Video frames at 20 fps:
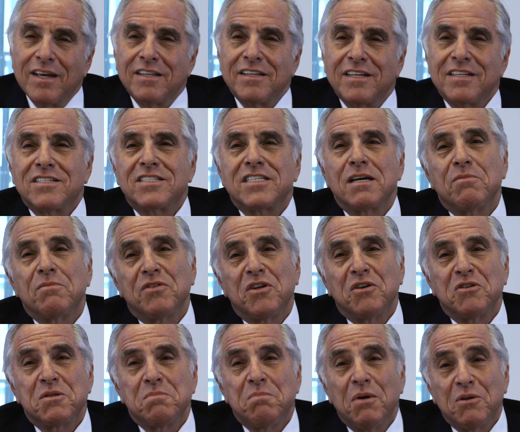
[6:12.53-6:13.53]
that some of
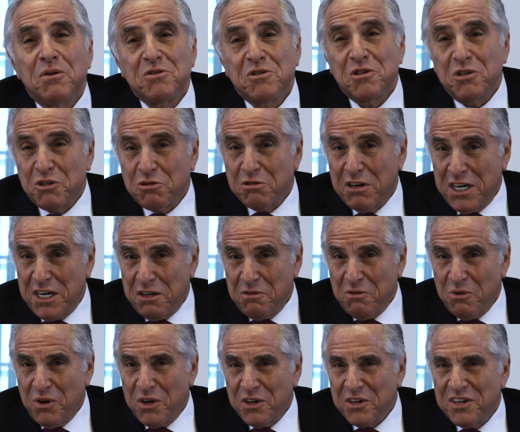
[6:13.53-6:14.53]
those boats are
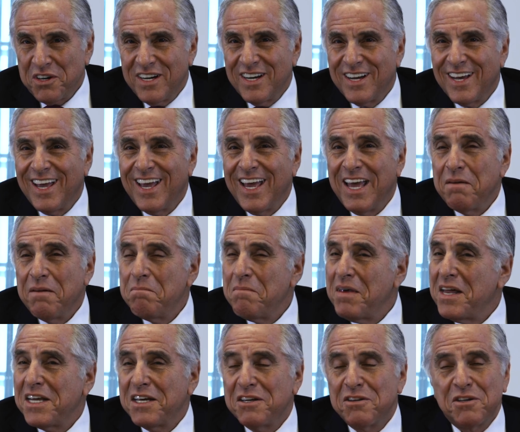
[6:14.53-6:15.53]
treading water.
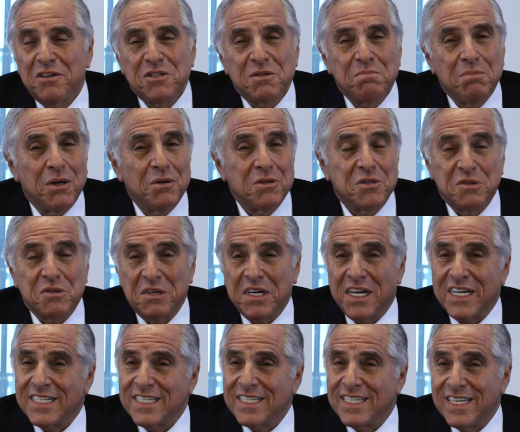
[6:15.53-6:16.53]
Many of those boats are
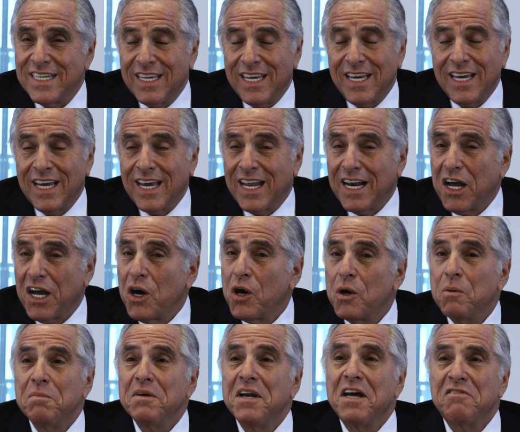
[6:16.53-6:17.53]
not sinking, and I
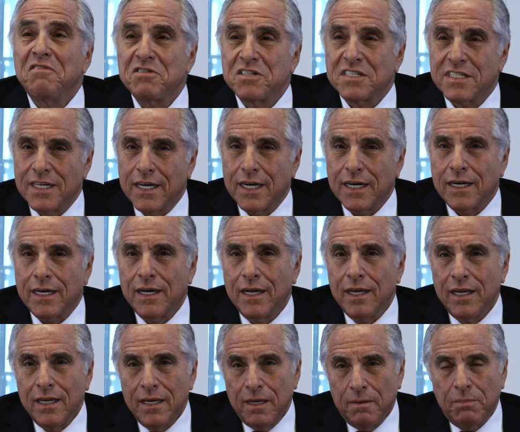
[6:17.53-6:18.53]
hope never sink.
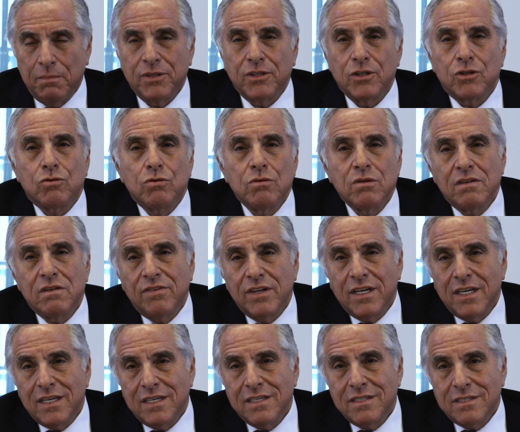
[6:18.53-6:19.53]
But the truth of
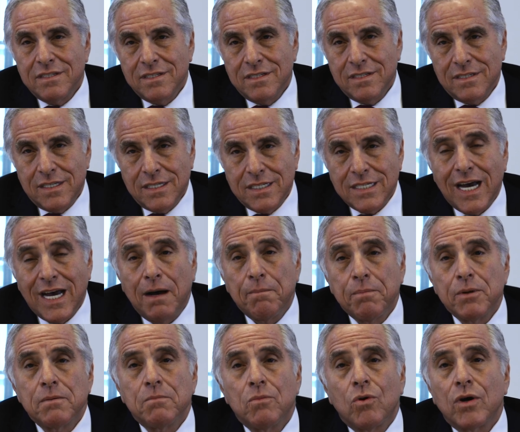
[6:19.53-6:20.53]
it is the top
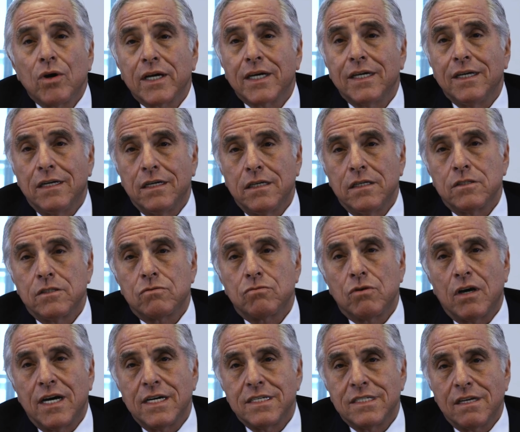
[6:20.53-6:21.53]
of the market is
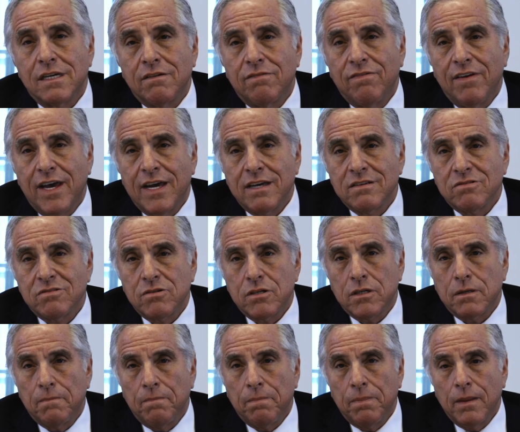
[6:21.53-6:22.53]
rising faster.
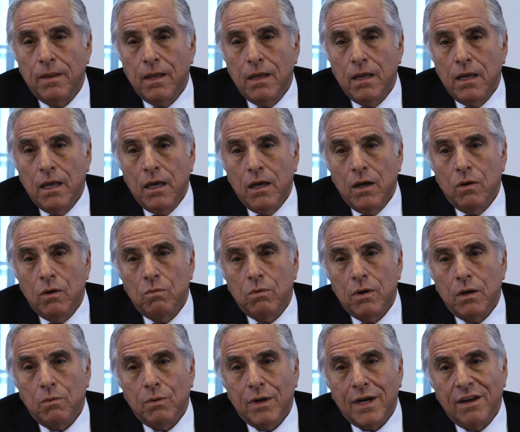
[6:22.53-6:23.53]

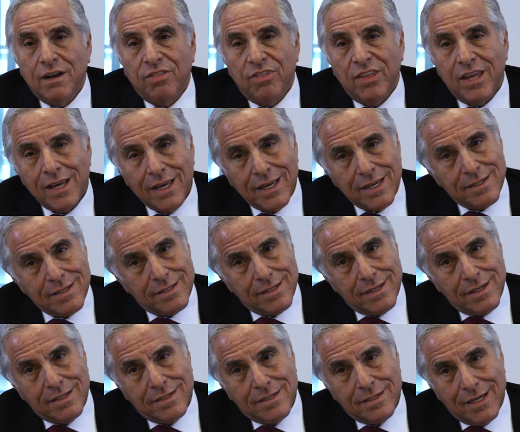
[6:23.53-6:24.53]
What I think is
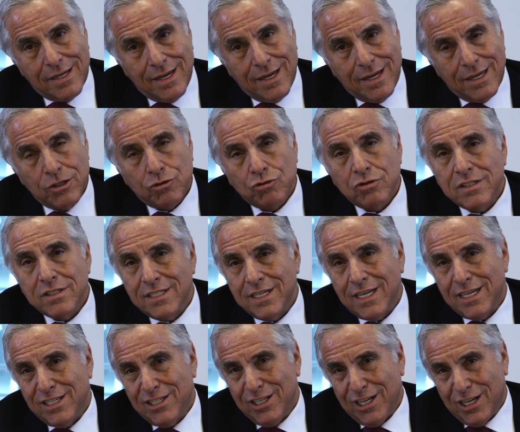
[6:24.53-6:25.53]

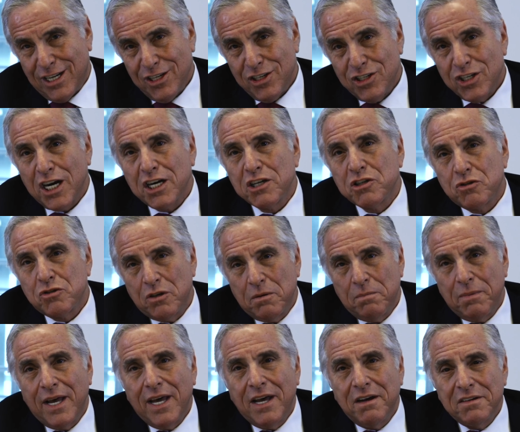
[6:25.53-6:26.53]
interesting to conjecture
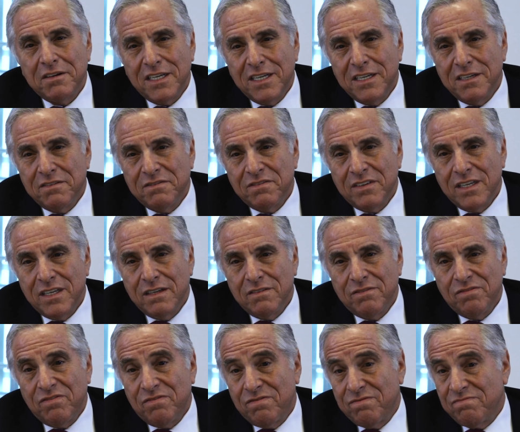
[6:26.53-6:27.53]
about,
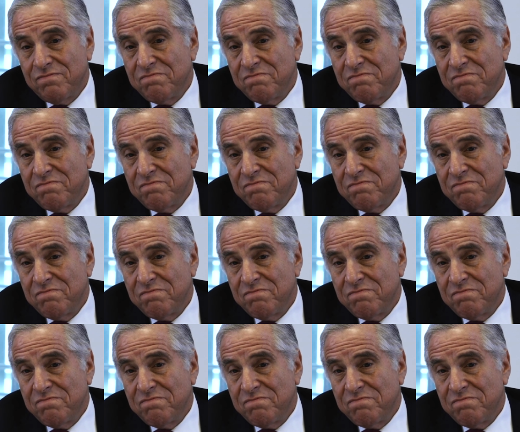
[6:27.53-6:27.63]
if